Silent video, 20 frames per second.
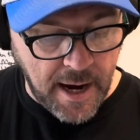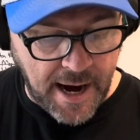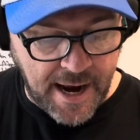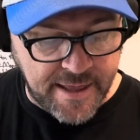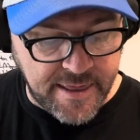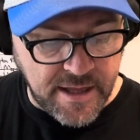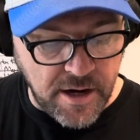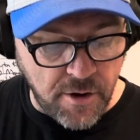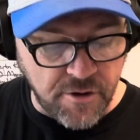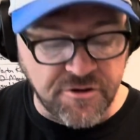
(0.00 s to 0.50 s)

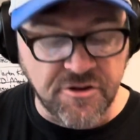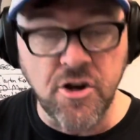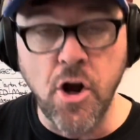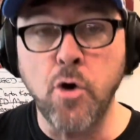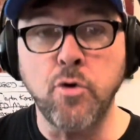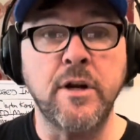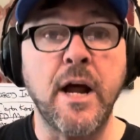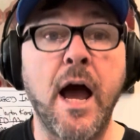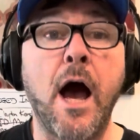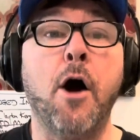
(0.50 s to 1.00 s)
And there is
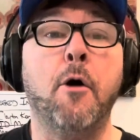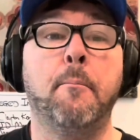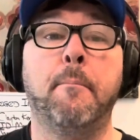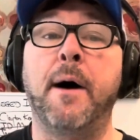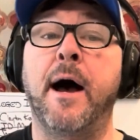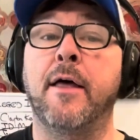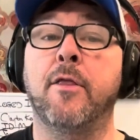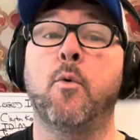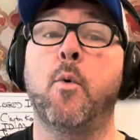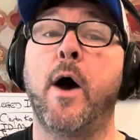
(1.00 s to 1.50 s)
no doubt,
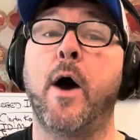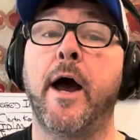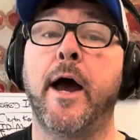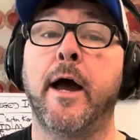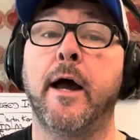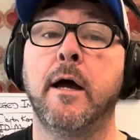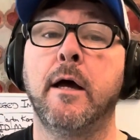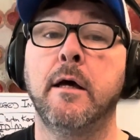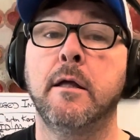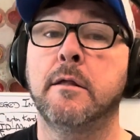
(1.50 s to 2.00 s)
by the
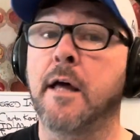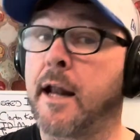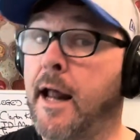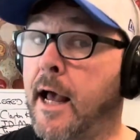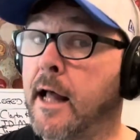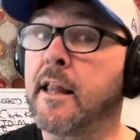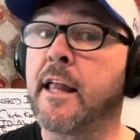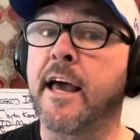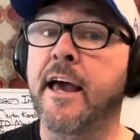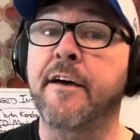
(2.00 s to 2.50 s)
way, that
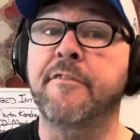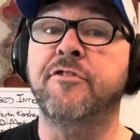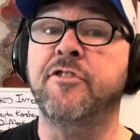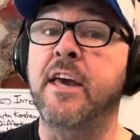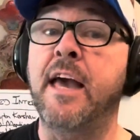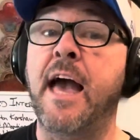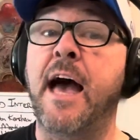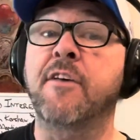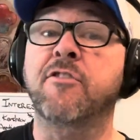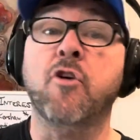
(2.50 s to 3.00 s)

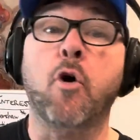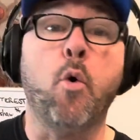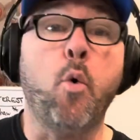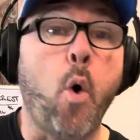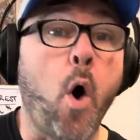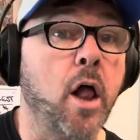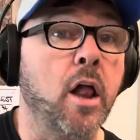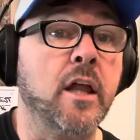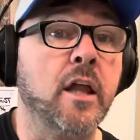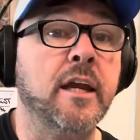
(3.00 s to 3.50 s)
LAFC has a
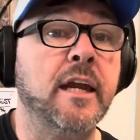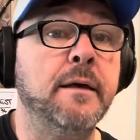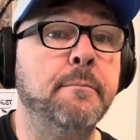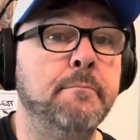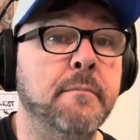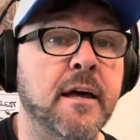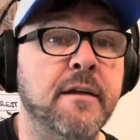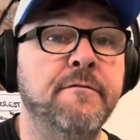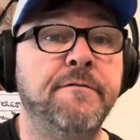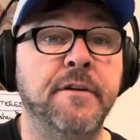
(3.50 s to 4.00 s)
quality
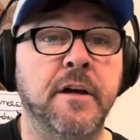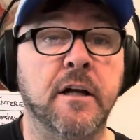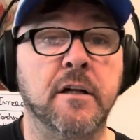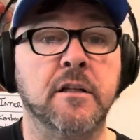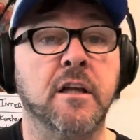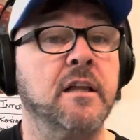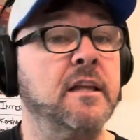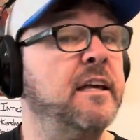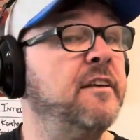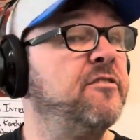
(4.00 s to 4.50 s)
midfield,
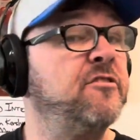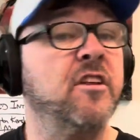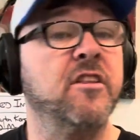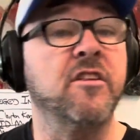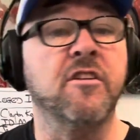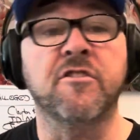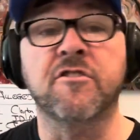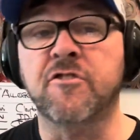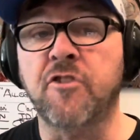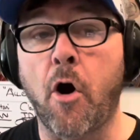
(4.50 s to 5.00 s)
at least in
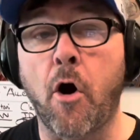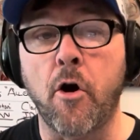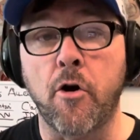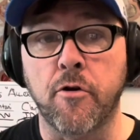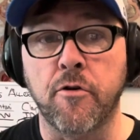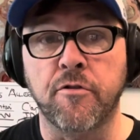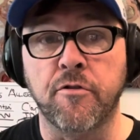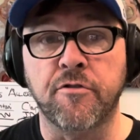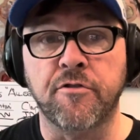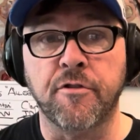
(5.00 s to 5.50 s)
the
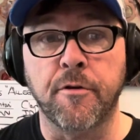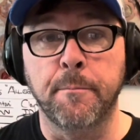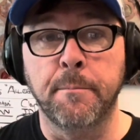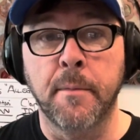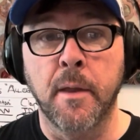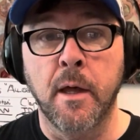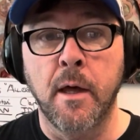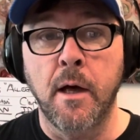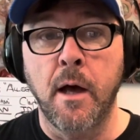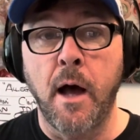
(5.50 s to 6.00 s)
starters.
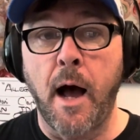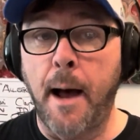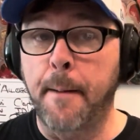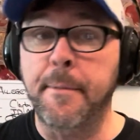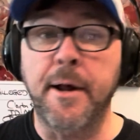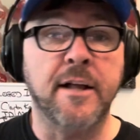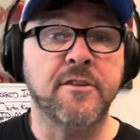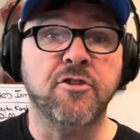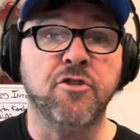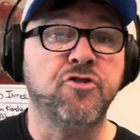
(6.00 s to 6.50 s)
I'm
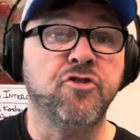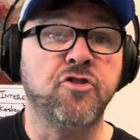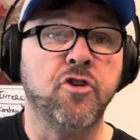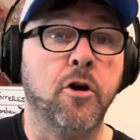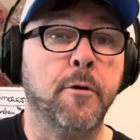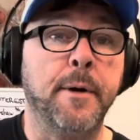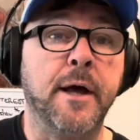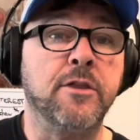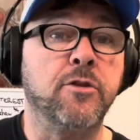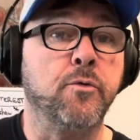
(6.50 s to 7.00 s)
not so sure
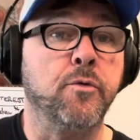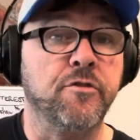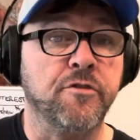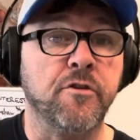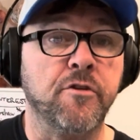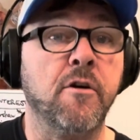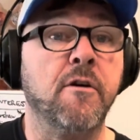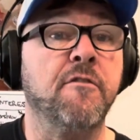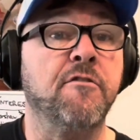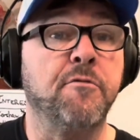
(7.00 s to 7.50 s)
about the
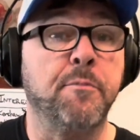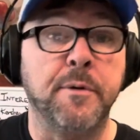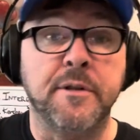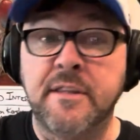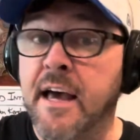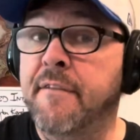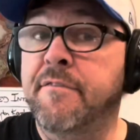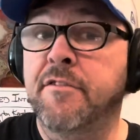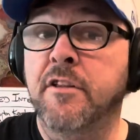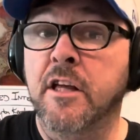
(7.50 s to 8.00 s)
reserves, but
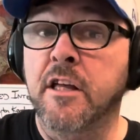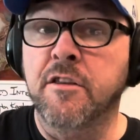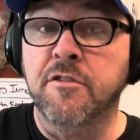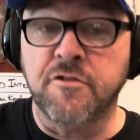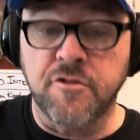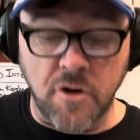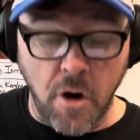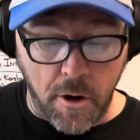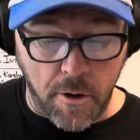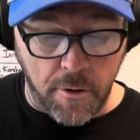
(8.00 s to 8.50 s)
definitely the
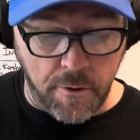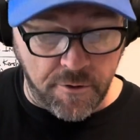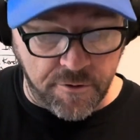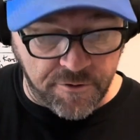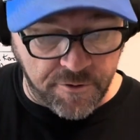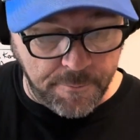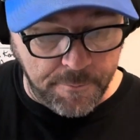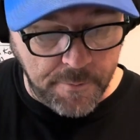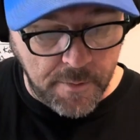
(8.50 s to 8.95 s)
starters.